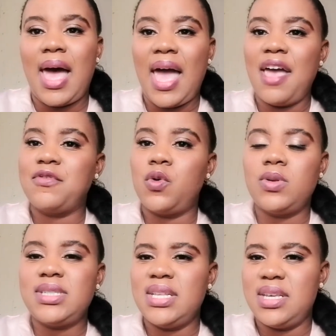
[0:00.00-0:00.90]
I have call
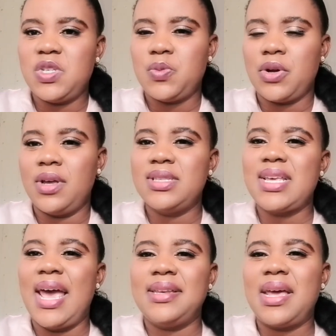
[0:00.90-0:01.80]
center experience
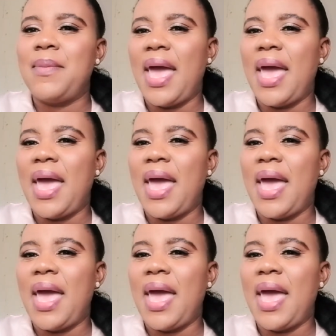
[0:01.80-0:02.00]
and I'm